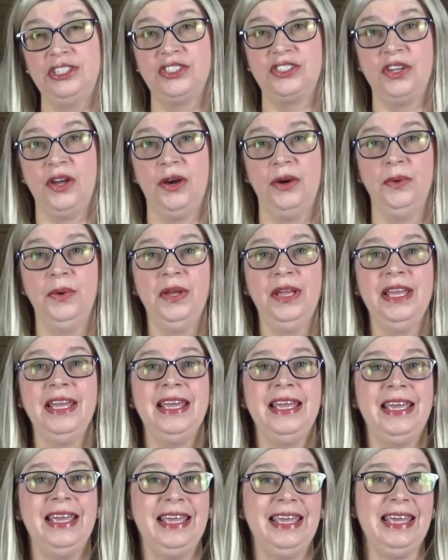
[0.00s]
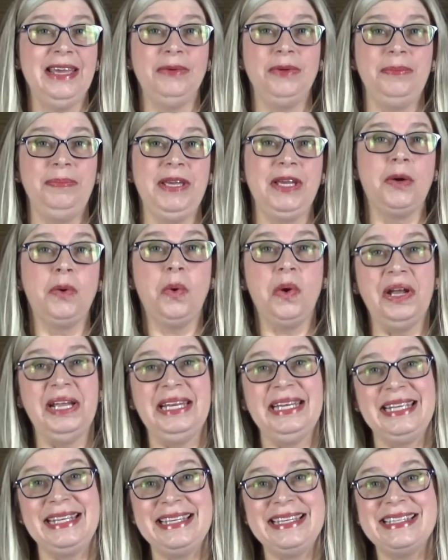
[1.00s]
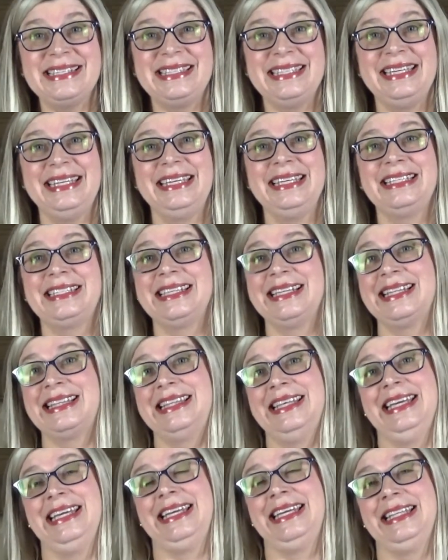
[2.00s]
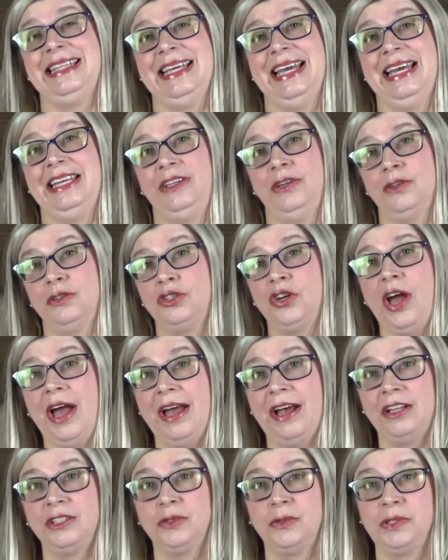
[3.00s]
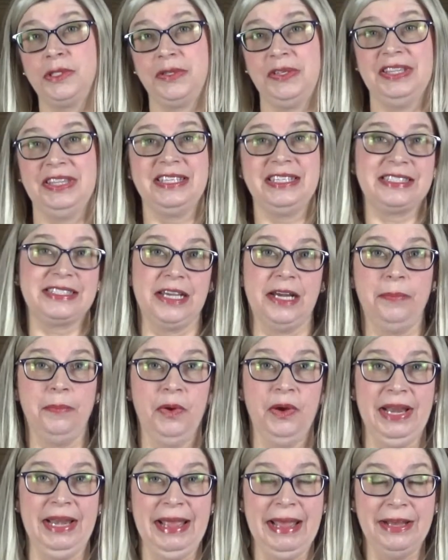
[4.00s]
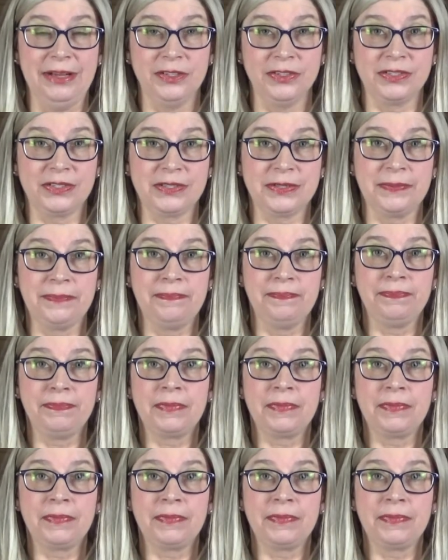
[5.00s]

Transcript: So it would be quite easy to think that your child was with someone else.